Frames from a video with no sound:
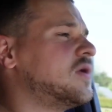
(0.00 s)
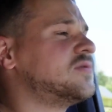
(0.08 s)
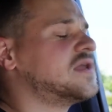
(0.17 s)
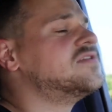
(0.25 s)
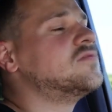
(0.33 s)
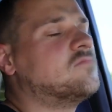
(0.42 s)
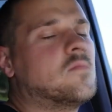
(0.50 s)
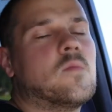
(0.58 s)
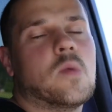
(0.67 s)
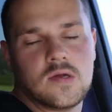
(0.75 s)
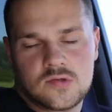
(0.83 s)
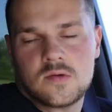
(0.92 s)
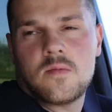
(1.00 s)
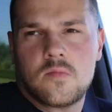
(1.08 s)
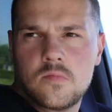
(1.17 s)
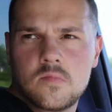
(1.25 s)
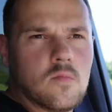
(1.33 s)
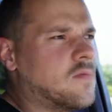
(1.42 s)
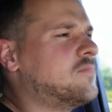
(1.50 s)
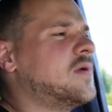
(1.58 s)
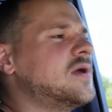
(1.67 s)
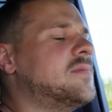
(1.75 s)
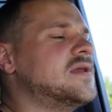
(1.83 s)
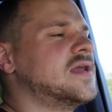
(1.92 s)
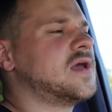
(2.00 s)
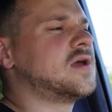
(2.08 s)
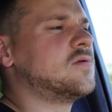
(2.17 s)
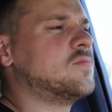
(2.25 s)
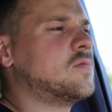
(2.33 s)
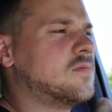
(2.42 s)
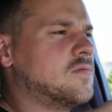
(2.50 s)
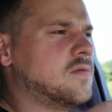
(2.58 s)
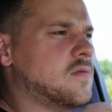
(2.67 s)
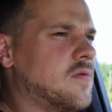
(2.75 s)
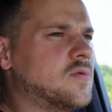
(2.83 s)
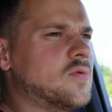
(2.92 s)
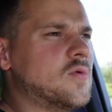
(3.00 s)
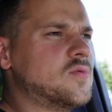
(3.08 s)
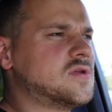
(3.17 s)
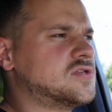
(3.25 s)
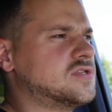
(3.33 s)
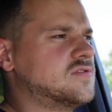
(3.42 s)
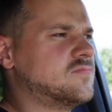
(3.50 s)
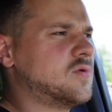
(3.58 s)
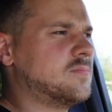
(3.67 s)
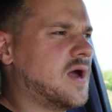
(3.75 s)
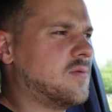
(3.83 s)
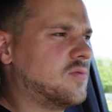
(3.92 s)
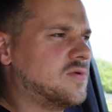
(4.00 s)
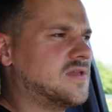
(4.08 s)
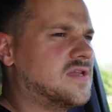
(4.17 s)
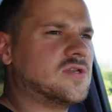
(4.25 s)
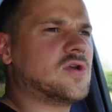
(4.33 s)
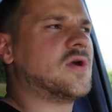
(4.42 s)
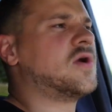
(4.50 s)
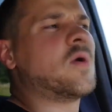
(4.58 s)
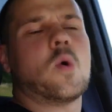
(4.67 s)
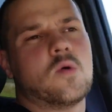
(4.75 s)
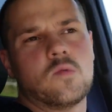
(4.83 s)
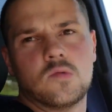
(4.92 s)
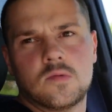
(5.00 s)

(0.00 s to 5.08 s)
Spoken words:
Oh yes, yes. But I mean now, you don't achieve more power with EGR off.